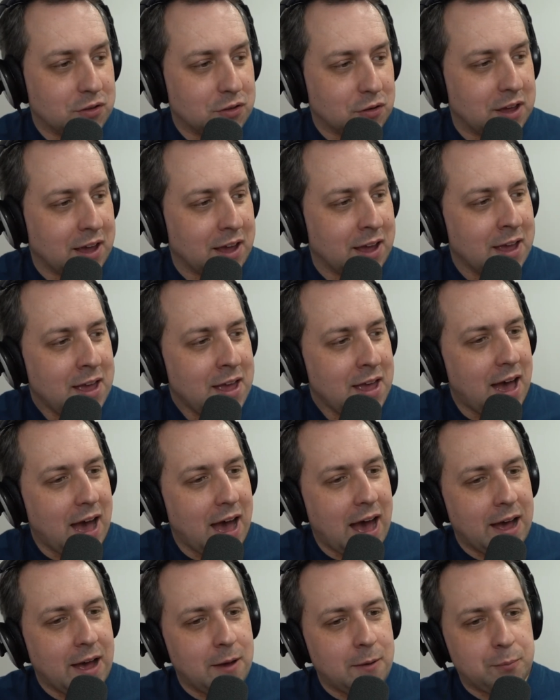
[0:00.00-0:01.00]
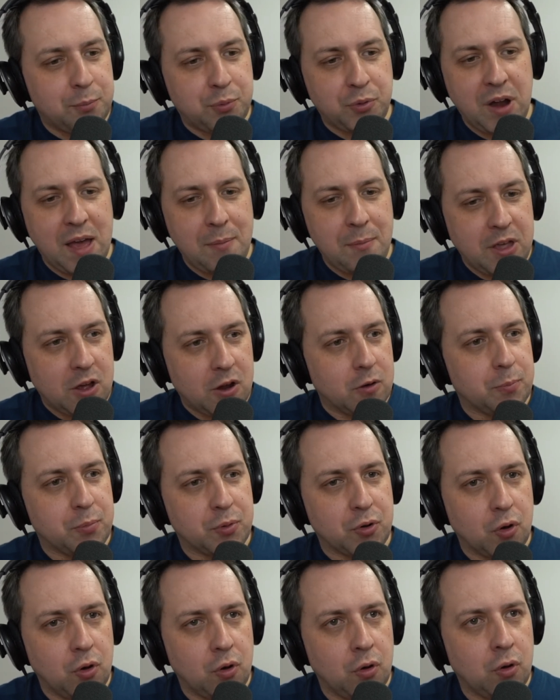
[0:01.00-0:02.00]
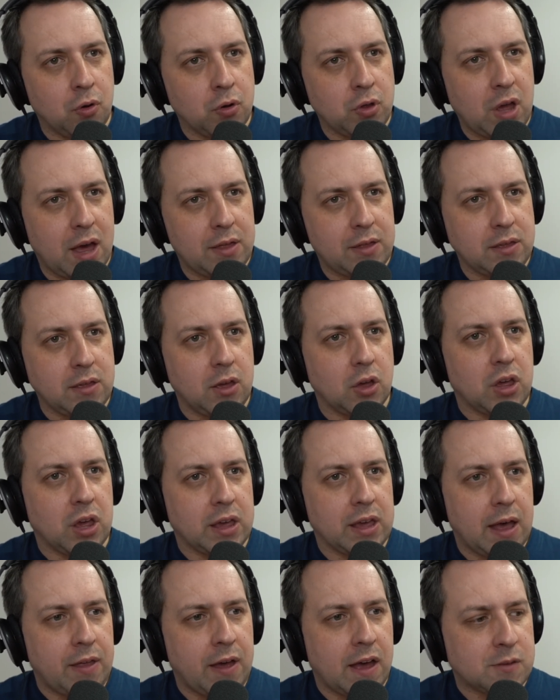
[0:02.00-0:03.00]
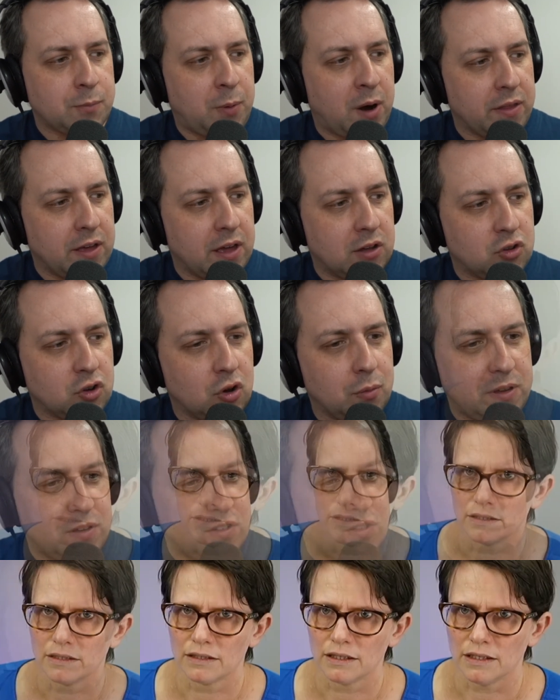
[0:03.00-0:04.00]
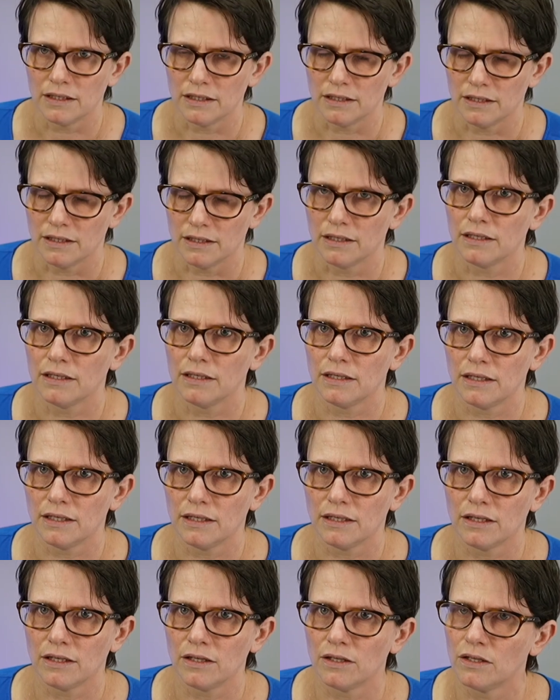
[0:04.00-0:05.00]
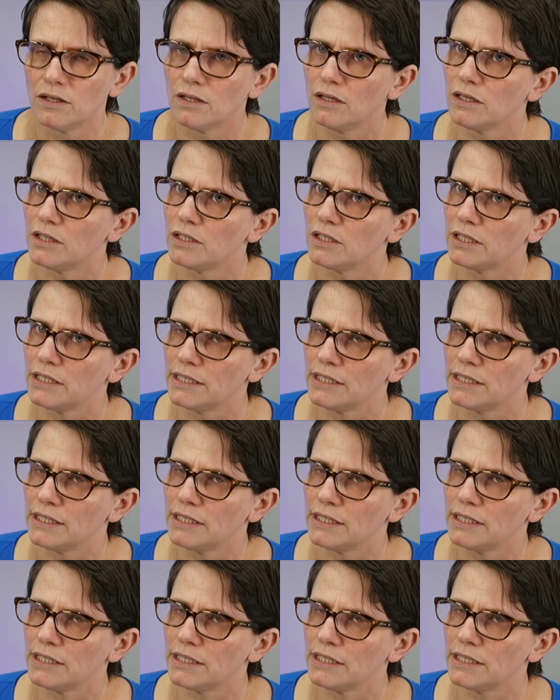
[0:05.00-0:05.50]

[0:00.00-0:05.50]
Okay. Premiere Pro, I think you can get that as part of the Adobe suite. It's maybe about £20 a month or something.